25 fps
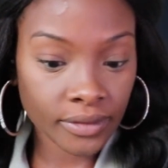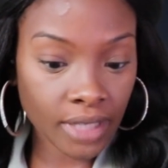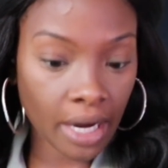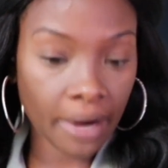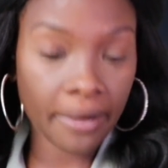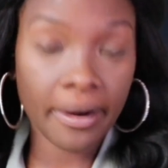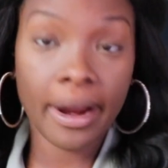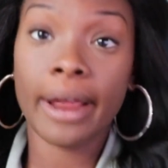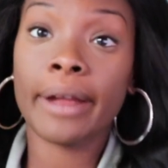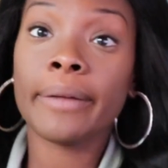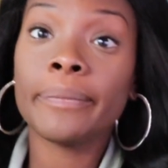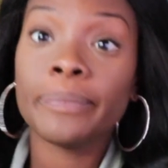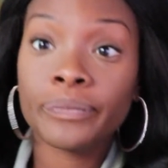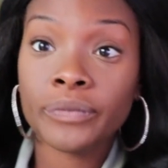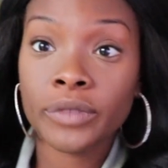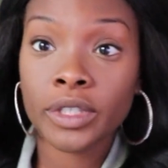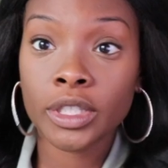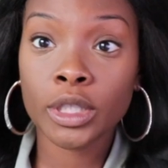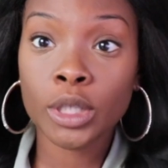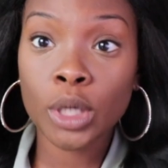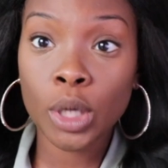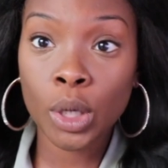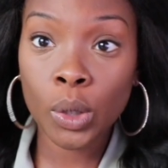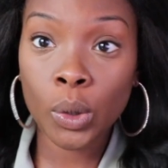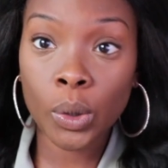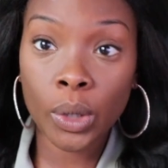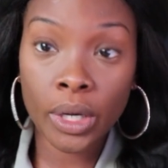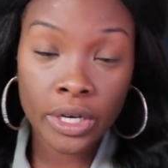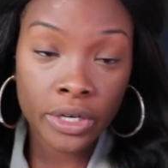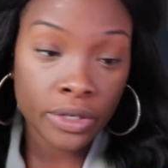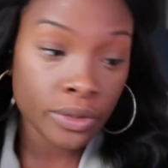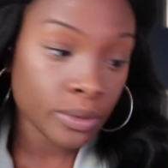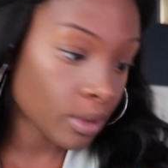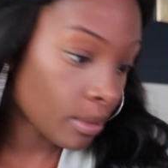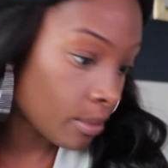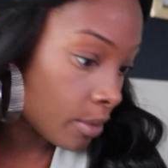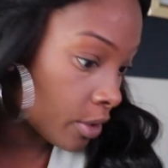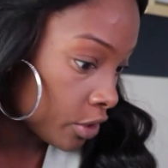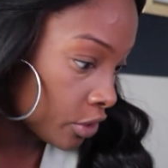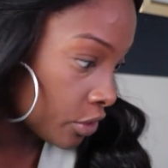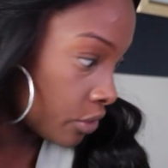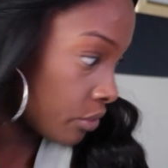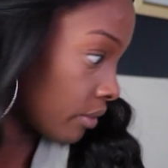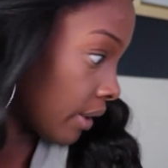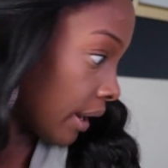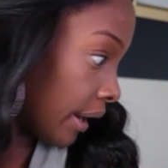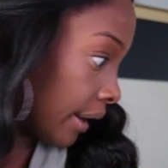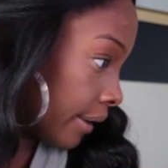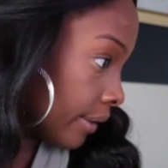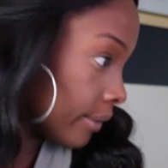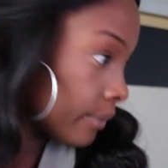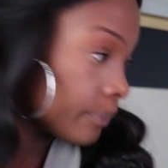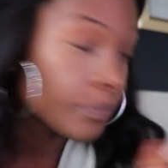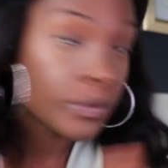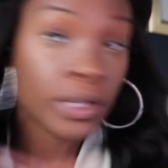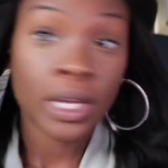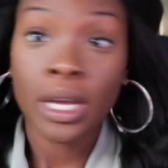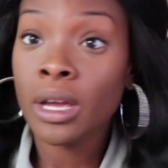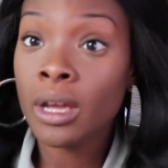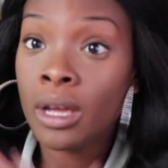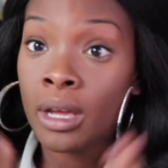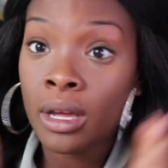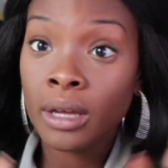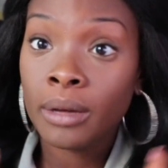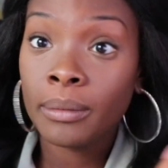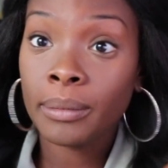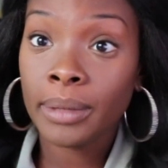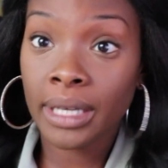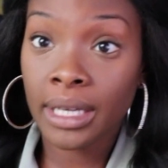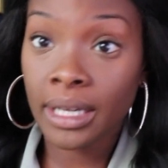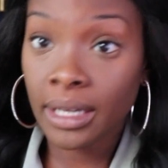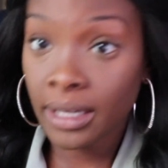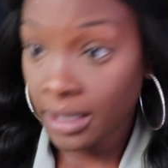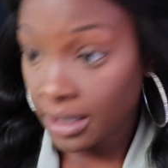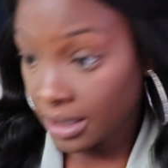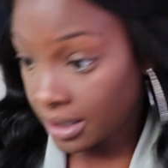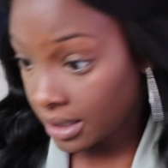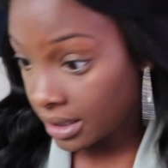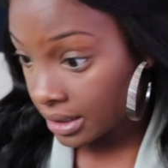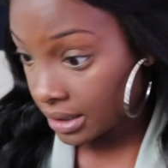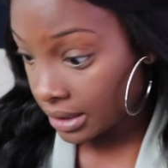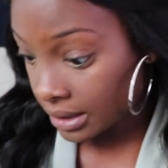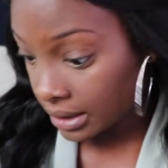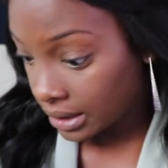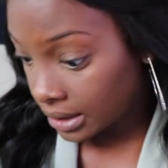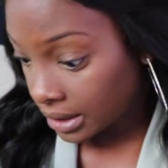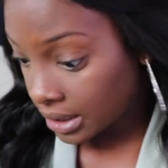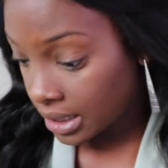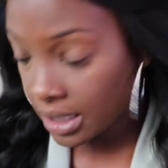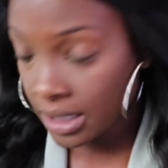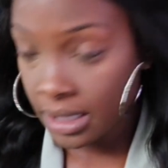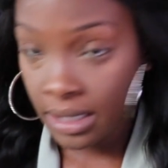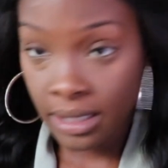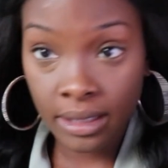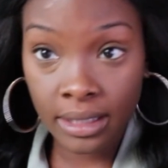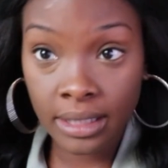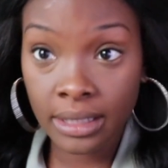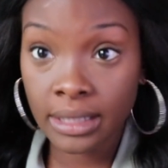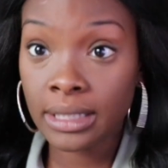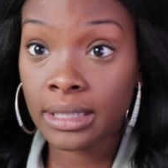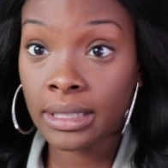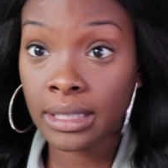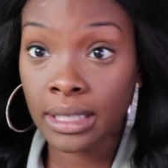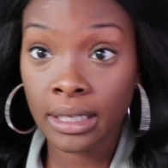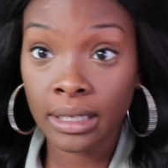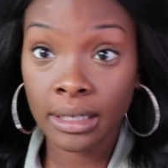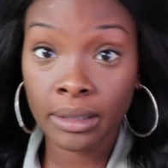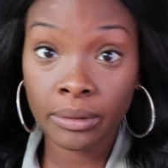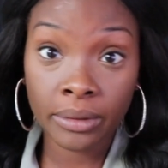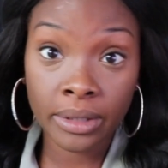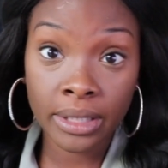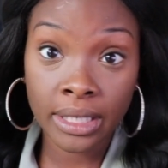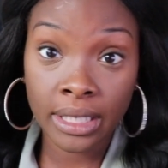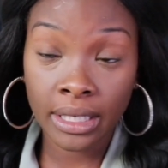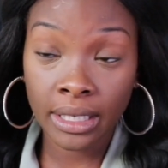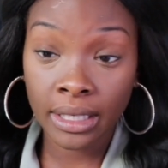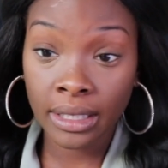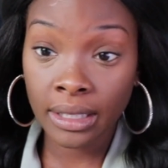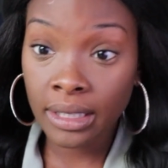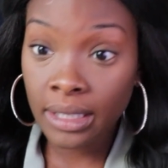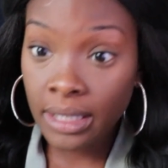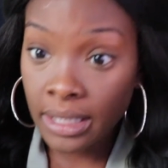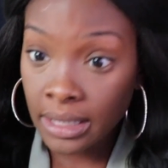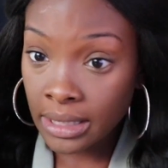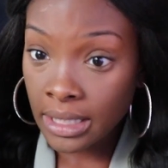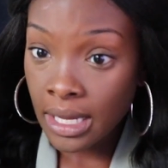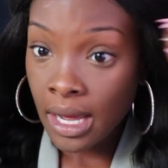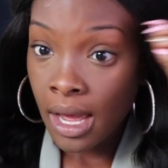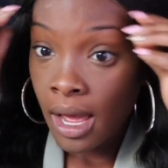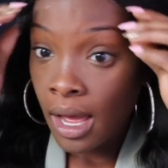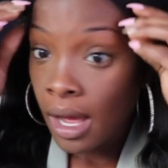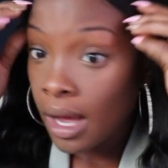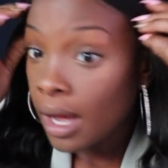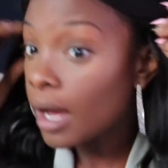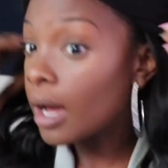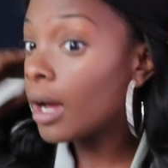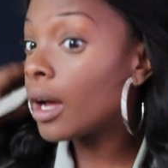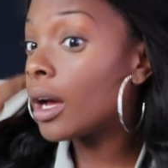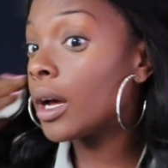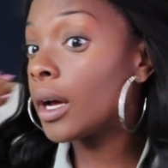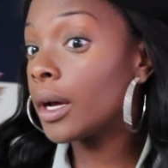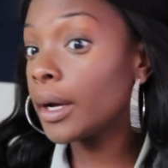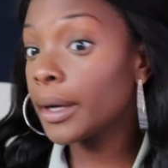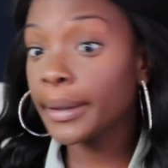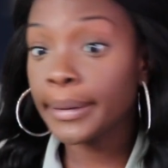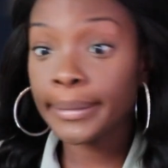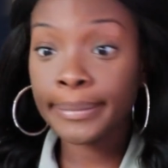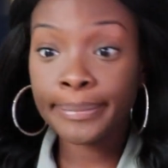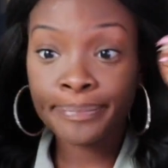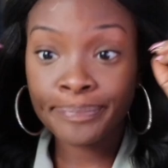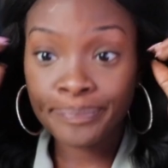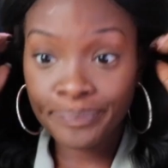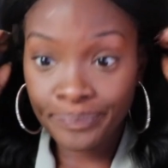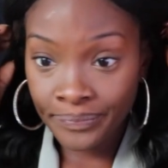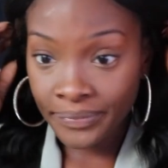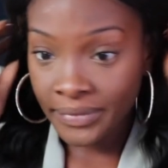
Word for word: All right, so here's what I'm gonna do now because this is getting ridiculous. Um,